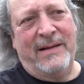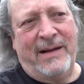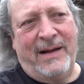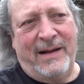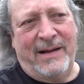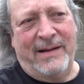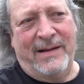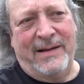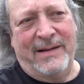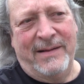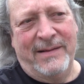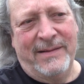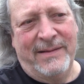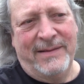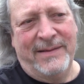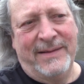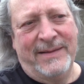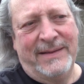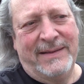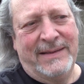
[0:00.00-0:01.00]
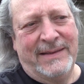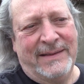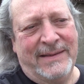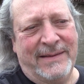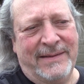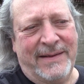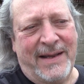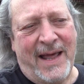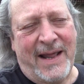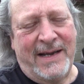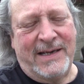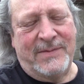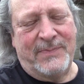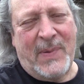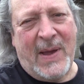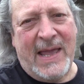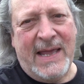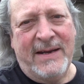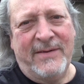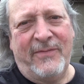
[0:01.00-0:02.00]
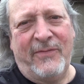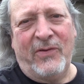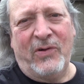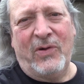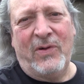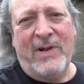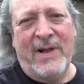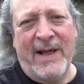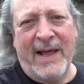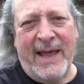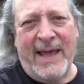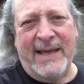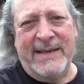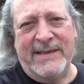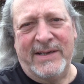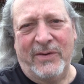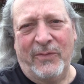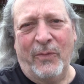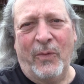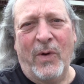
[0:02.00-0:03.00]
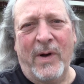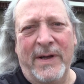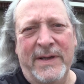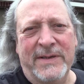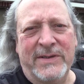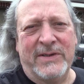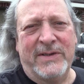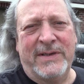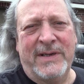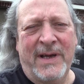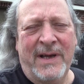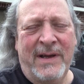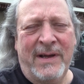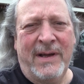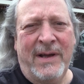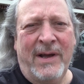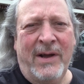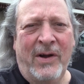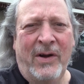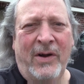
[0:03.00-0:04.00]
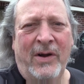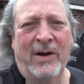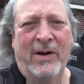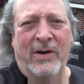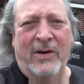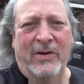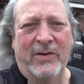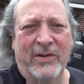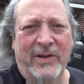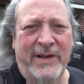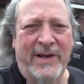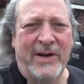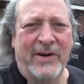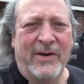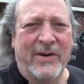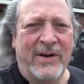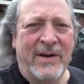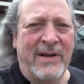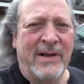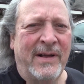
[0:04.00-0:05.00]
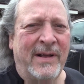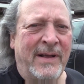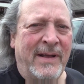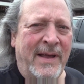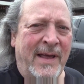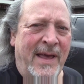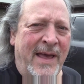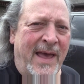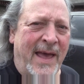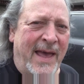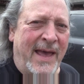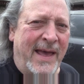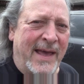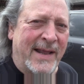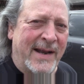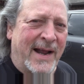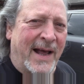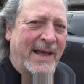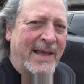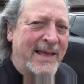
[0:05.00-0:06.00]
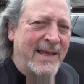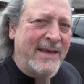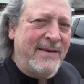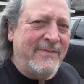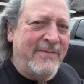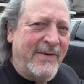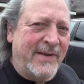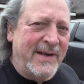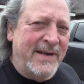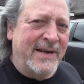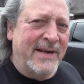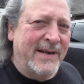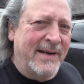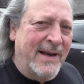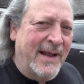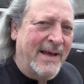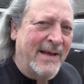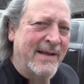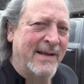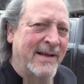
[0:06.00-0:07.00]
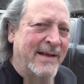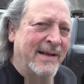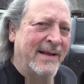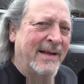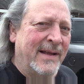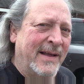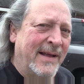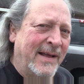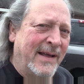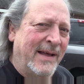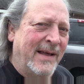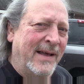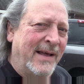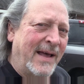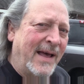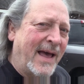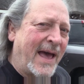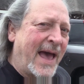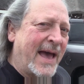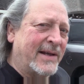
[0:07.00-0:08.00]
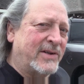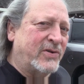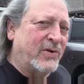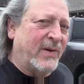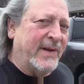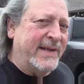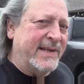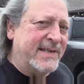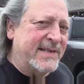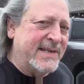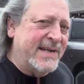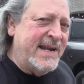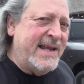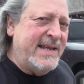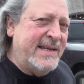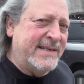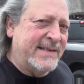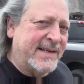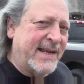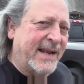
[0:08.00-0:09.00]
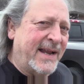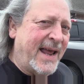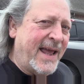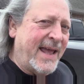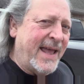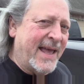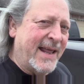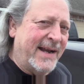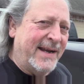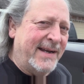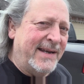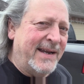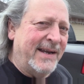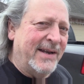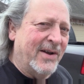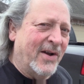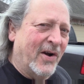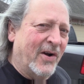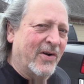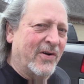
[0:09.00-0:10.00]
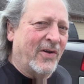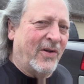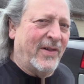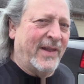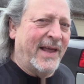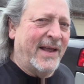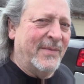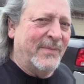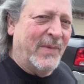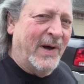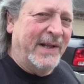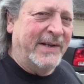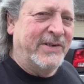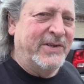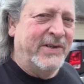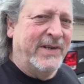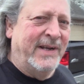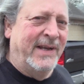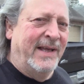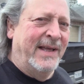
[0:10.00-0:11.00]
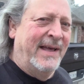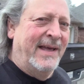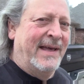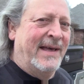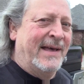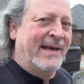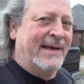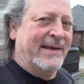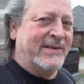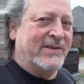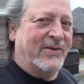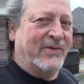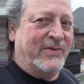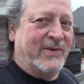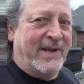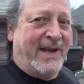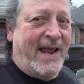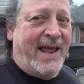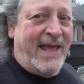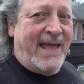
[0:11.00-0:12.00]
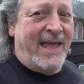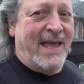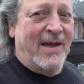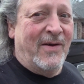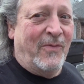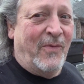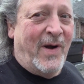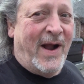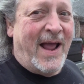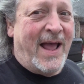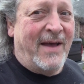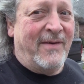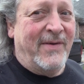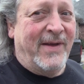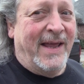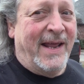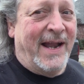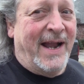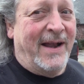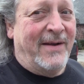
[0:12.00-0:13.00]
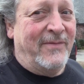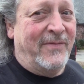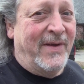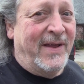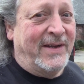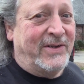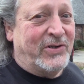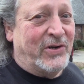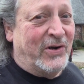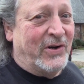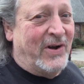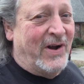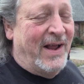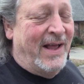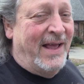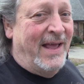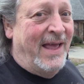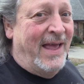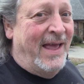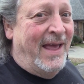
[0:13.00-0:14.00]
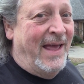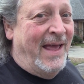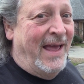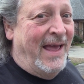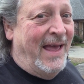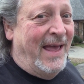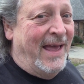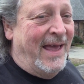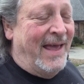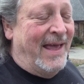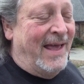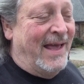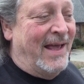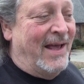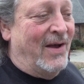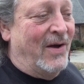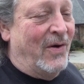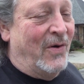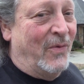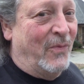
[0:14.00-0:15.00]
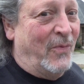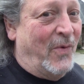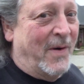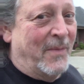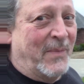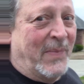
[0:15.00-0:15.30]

not as painful as it was earlier. And I even actually sneezed today and it didn't hurt all that much. So today we're having an adventure. We're